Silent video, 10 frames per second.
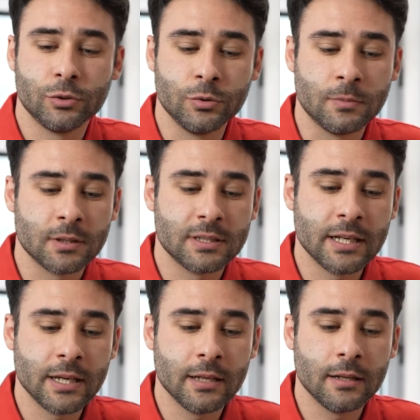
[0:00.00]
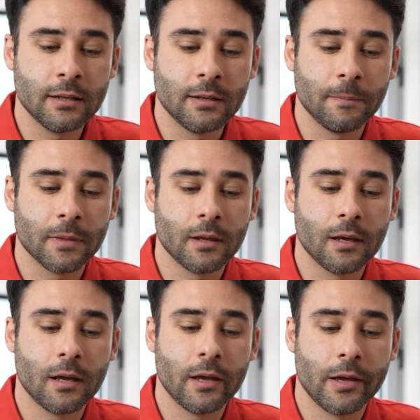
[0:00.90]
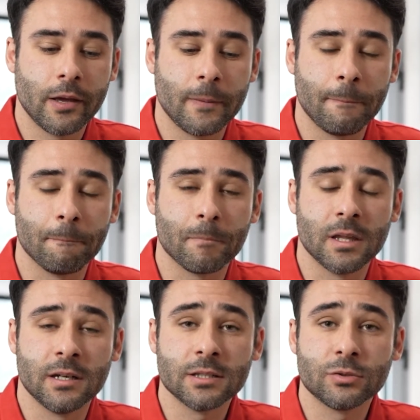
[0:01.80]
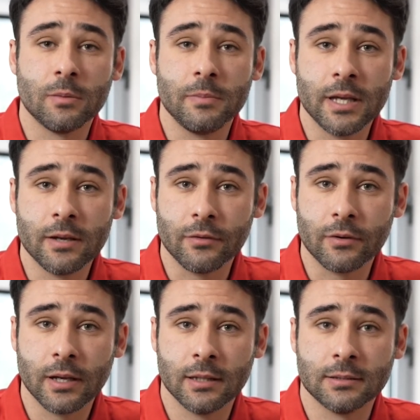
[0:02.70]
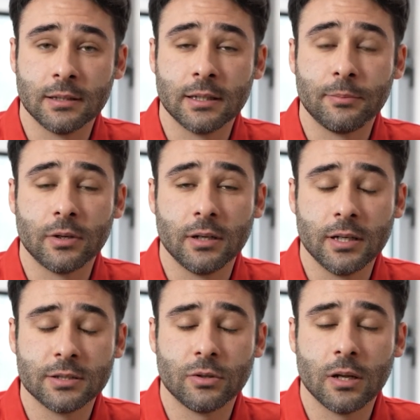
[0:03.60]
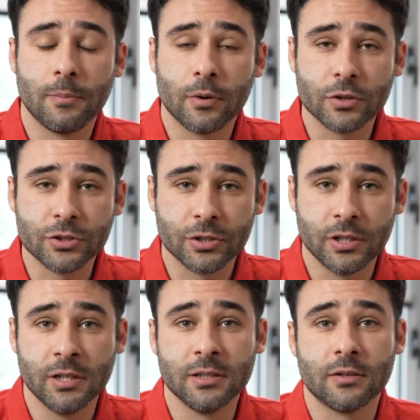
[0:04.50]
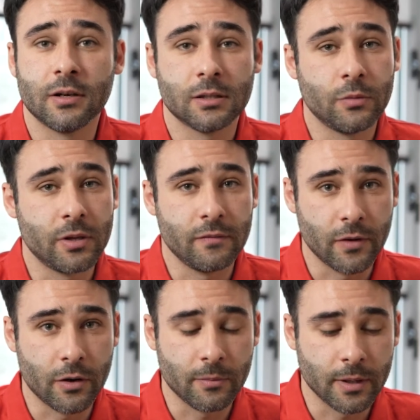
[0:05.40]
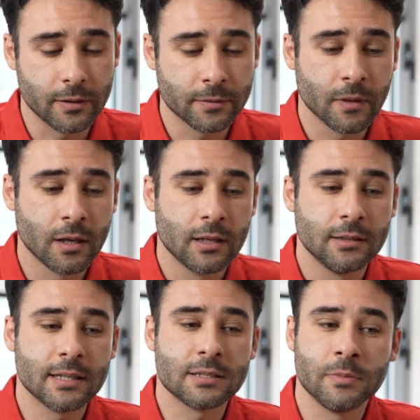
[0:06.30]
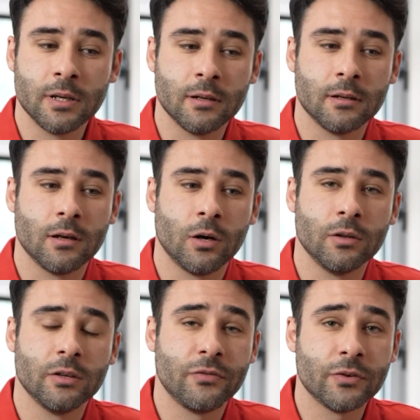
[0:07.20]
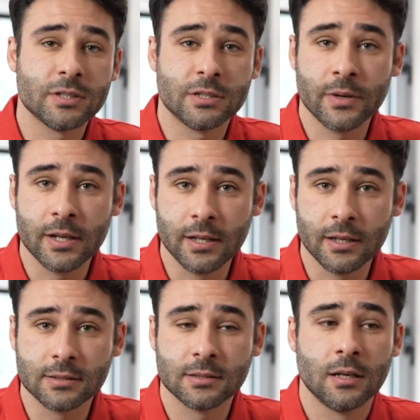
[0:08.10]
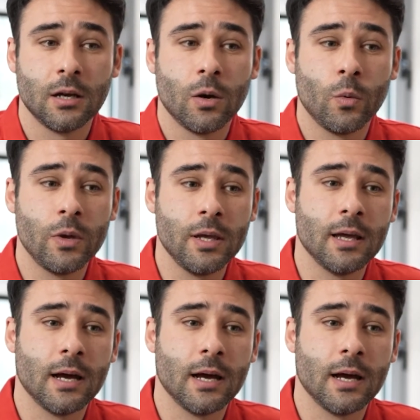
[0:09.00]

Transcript: to maintain natural behavior and a natural approach in interact with the environment. That means on the first trainings we